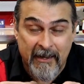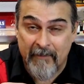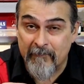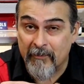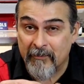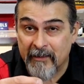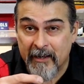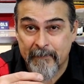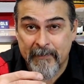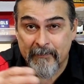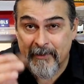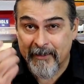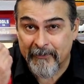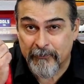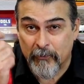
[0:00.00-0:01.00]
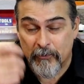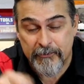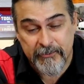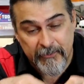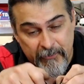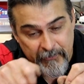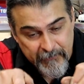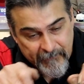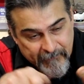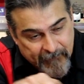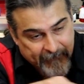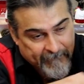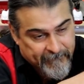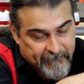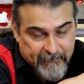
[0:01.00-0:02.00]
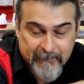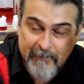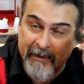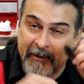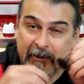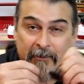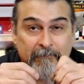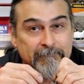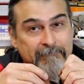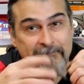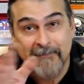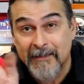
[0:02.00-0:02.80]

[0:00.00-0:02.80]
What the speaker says: I know a lot of people get a torch in there and you know,